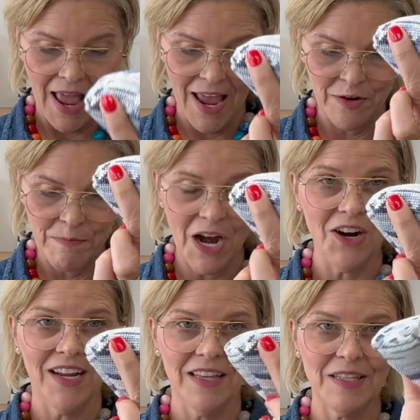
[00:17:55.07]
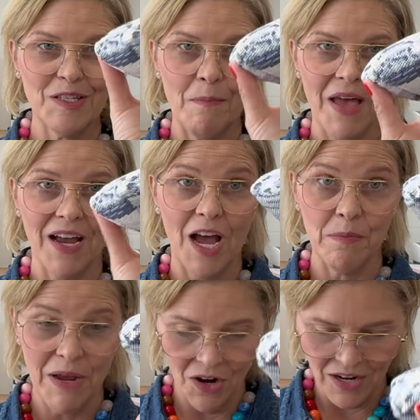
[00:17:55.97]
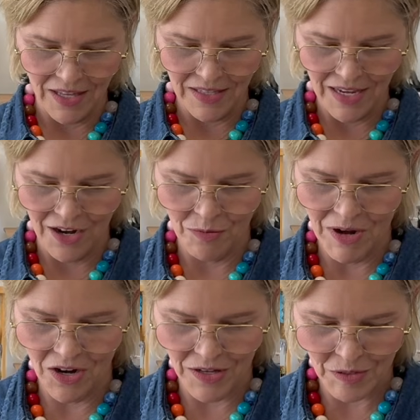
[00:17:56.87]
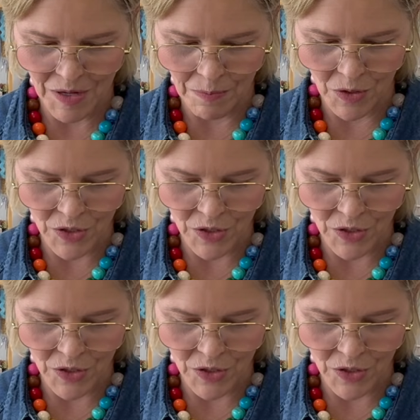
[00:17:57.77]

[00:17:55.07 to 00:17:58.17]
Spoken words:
and Meredith's back on her Meredith's paper.